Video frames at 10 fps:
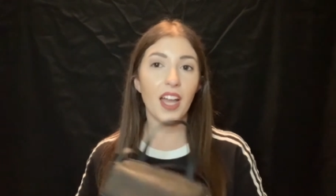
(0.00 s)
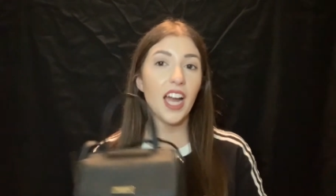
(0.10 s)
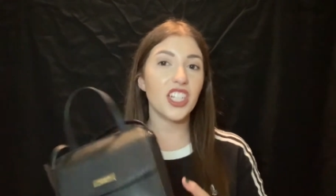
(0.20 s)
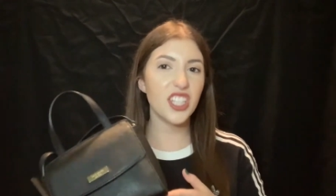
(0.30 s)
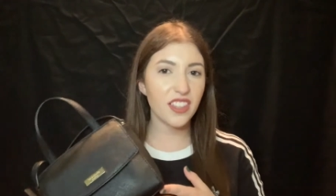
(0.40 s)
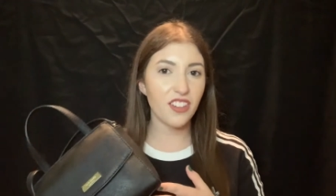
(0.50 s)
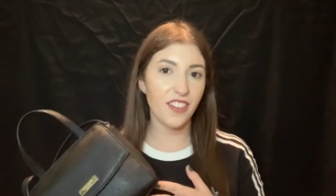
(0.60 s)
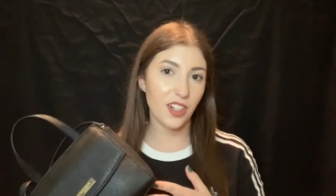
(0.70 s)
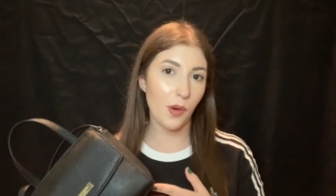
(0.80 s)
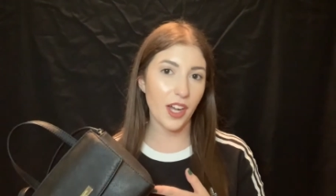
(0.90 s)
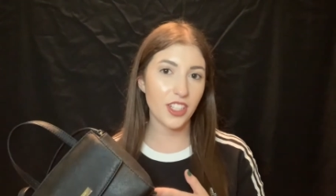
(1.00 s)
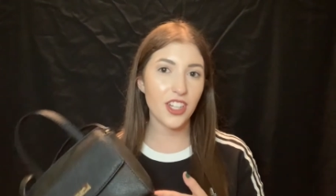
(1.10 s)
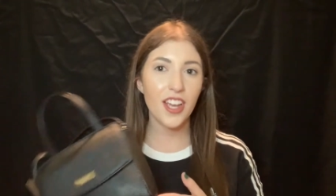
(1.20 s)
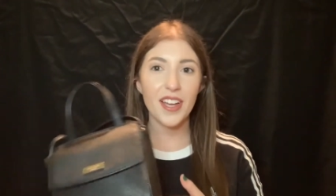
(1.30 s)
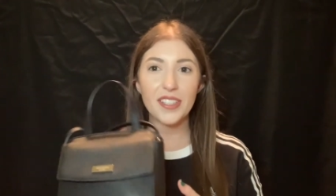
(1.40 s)
I just think they're fun to watch.
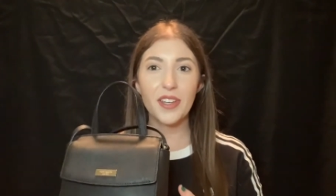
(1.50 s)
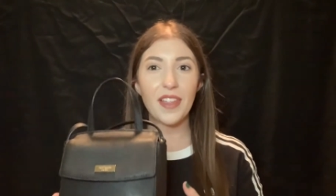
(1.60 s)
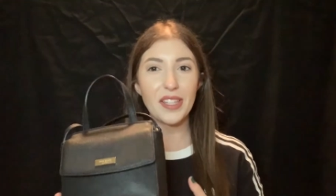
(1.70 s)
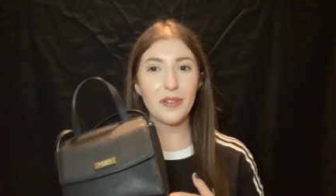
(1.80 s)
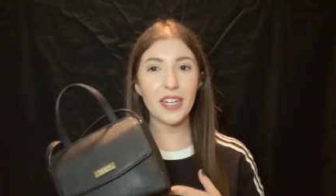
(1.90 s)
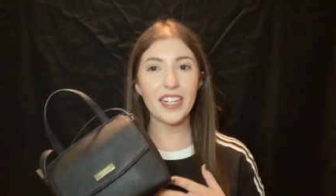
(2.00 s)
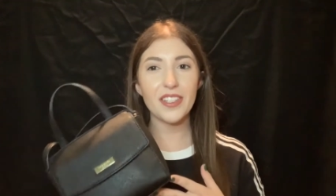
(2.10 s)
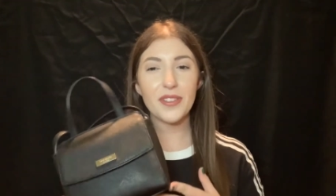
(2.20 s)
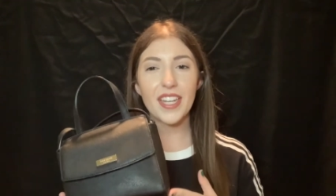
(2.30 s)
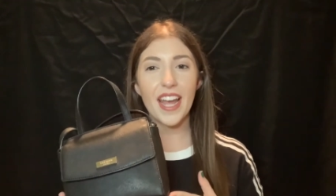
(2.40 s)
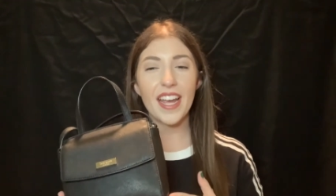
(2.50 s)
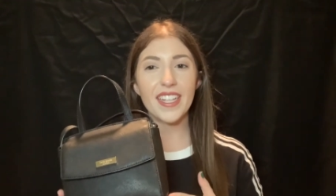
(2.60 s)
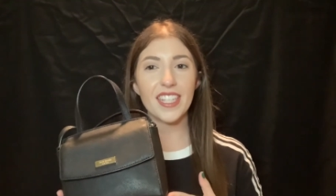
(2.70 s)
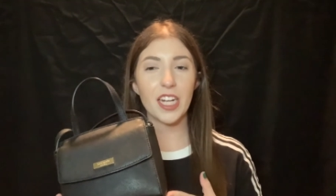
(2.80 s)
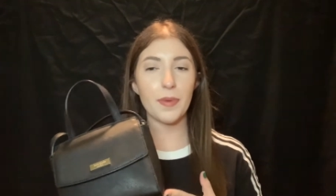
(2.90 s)
So that's what we're going to do today.
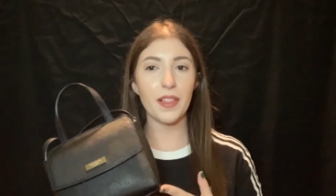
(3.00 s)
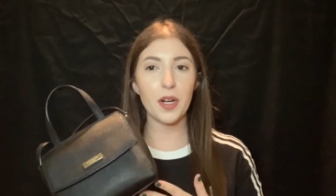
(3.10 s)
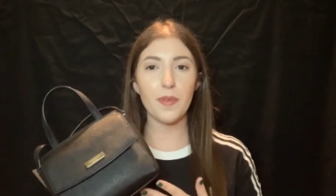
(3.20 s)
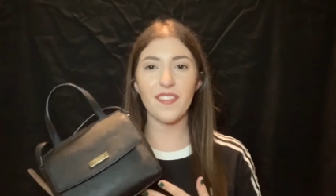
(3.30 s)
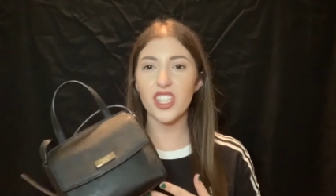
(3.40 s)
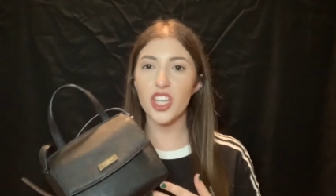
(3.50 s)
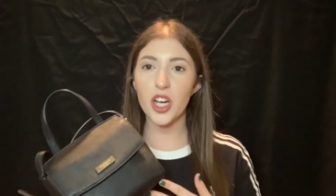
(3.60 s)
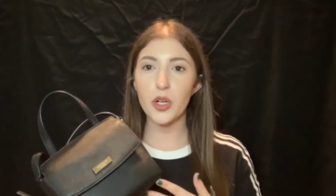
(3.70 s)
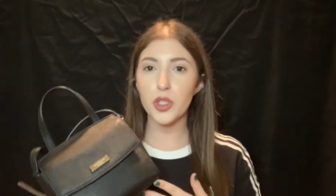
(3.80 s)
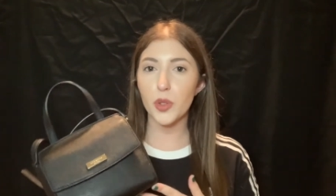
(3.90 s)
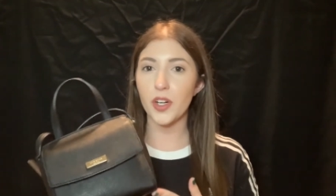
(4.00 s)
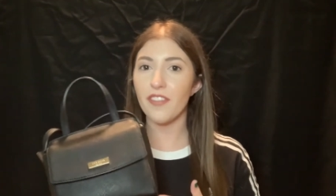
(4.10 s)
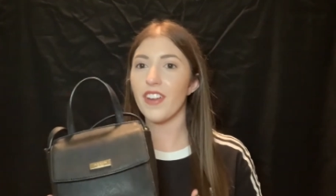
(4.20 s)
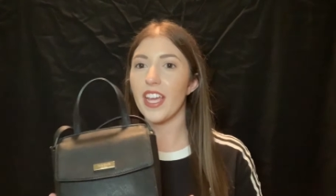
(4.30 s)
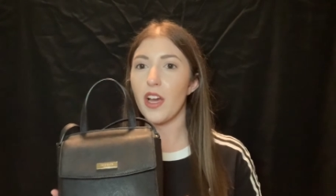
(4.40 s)
It's going to be a little bit of a chill, shorter
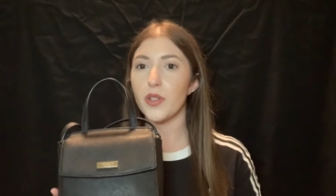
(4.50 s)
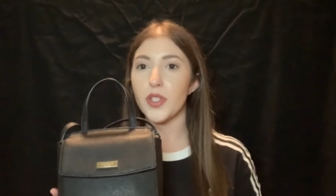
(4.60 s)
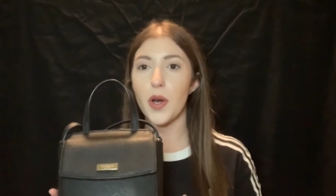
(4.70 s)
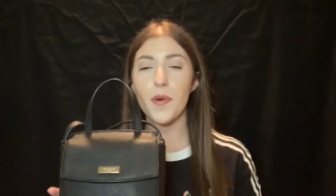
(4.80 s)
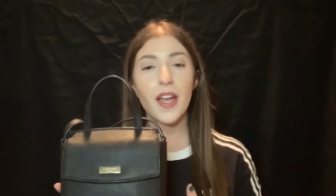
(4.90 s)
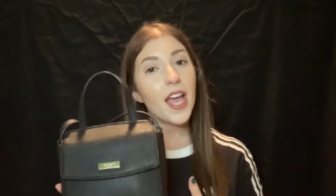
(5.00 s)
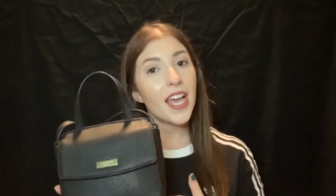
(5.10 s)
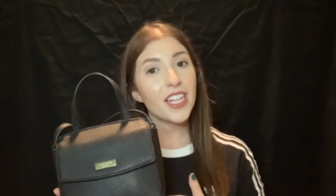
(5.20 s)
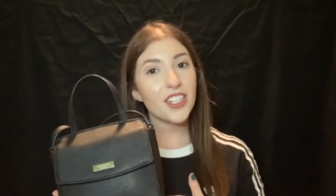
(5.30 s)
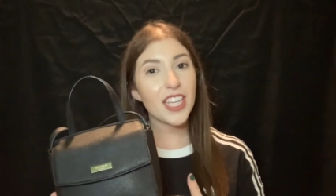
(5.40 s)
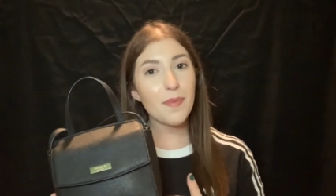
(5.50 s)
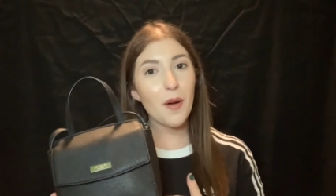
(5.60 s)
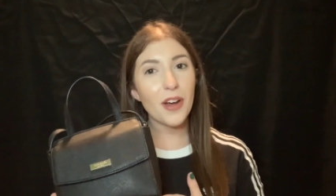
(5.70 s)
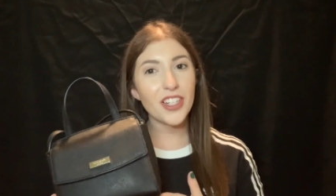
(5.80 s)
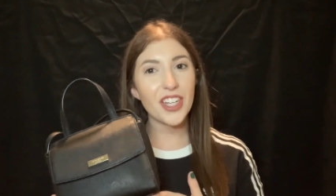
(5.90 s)
video, so just keep
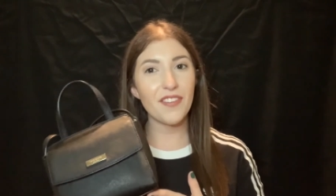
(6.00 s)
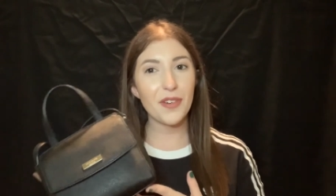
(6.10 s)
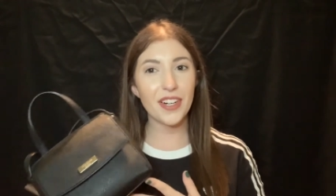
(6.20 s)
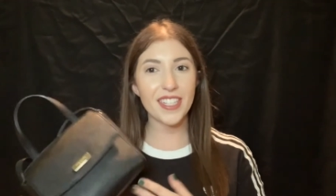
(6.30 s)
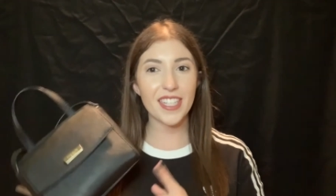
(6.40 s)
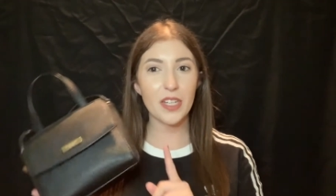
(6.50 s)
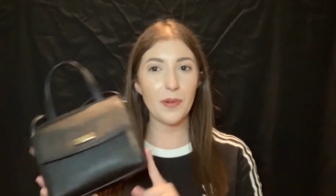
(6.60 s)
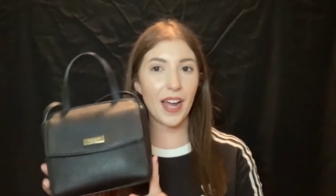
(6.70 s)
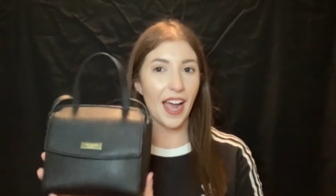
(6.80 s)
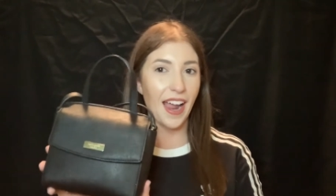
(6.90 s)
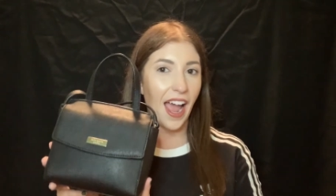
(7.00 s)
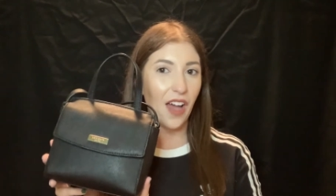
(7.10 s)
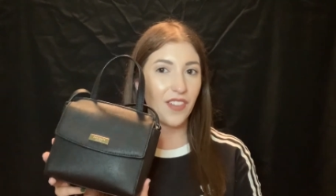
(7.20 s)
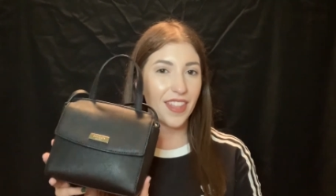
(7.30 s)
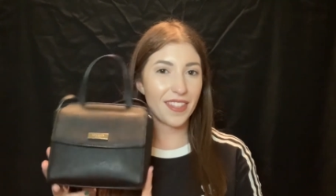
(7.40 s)
on watching if you want to see what I
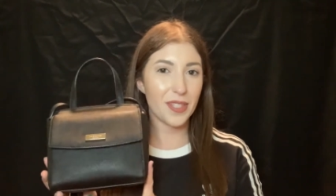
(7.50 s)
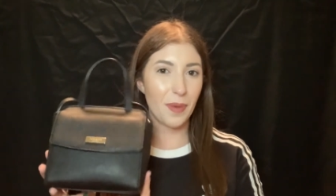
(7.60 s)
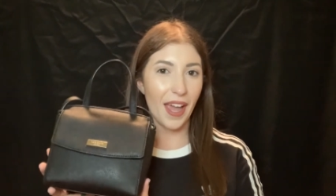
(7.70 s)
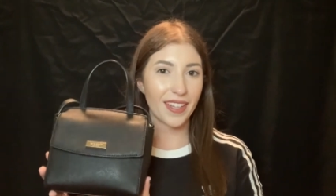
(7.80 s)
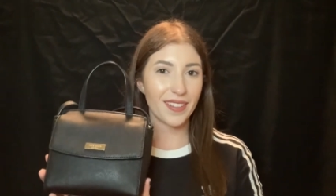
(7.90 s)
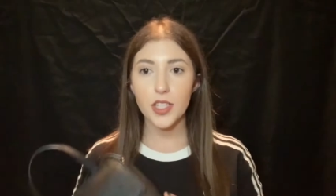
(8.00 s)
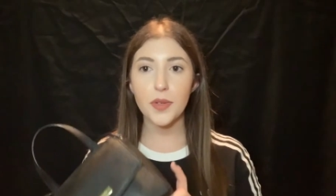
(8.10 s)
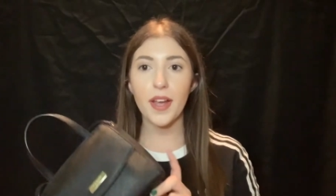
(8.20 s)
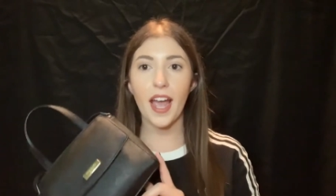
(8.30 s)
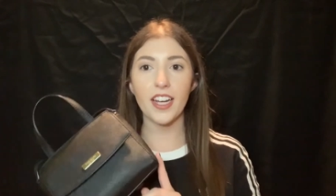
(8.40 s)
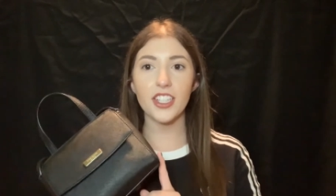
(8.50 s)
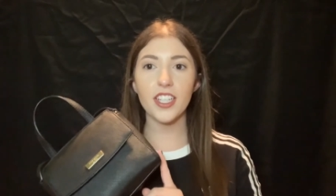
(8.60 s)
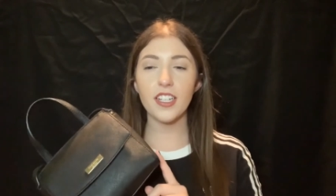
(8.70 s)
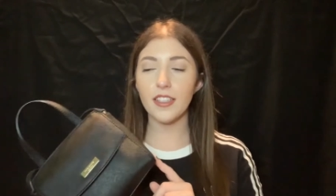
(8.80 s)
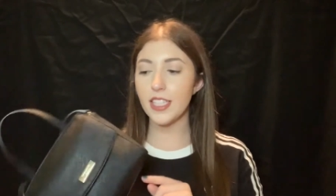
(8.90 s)
have in this bag. So I
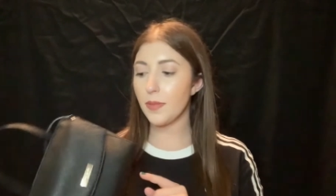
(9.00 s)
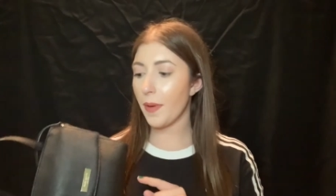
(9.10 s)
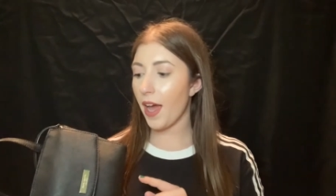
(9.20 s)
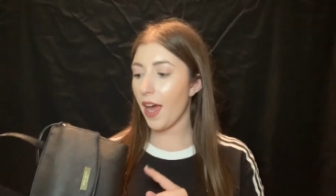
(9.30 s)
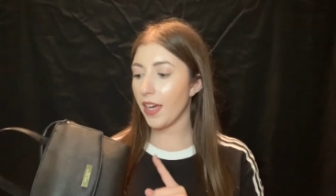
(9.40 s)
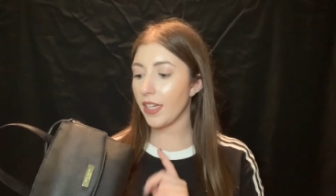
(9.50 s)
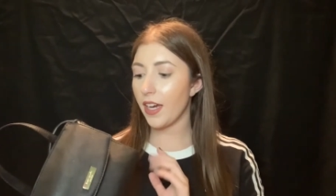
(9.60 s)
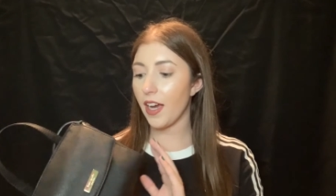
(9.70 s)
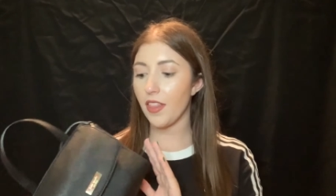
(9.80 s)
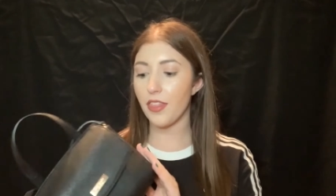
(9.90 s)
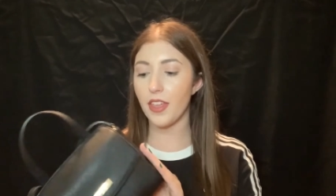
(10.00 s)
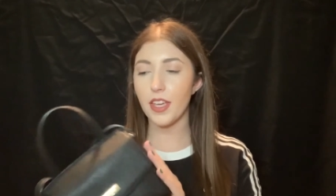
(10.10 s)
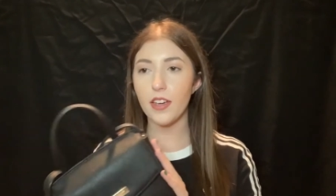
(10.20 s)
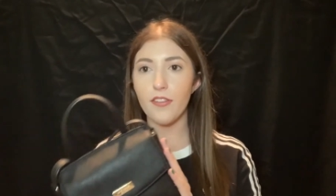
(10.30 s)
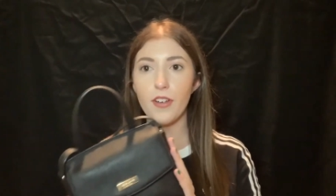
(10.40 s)
actually got this bag, I
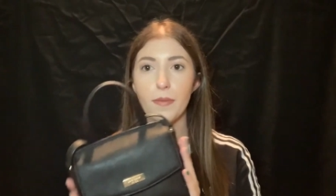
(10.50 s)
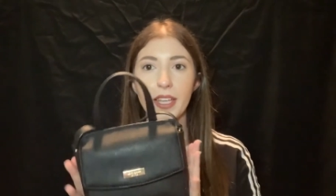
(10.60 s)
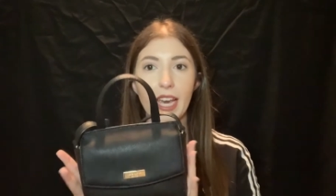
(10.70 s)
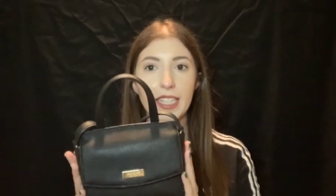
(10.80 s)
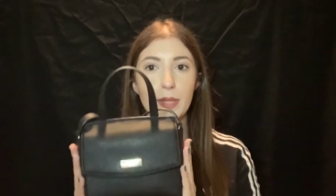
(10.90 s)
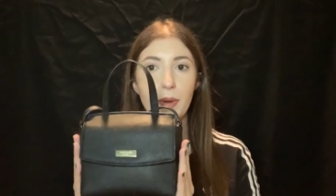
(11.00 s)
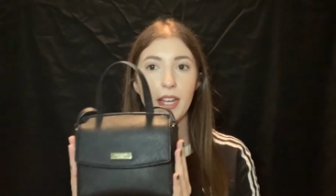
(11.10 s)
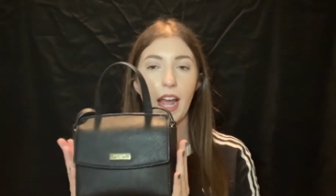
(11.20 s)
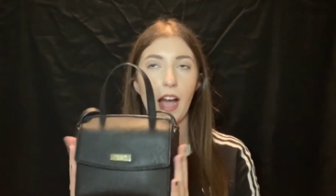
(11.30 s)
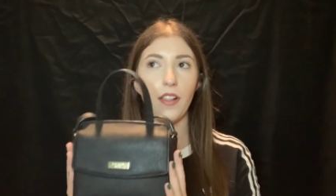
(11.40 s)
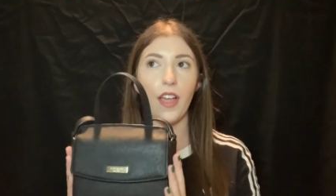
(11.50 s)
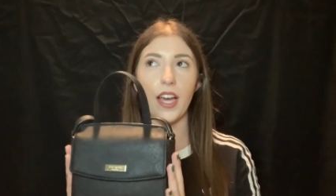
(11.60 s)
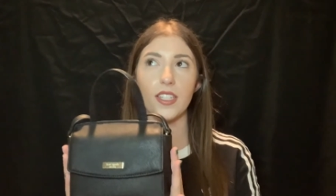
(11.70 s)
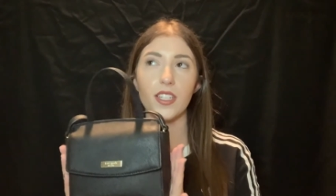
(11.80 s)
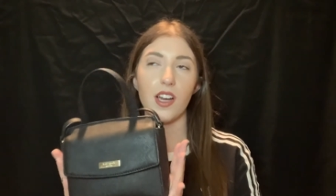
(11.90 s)
think from the Kate Spade
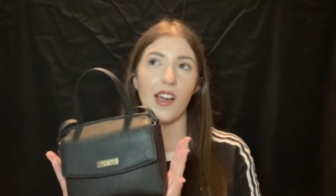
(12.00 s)
outlet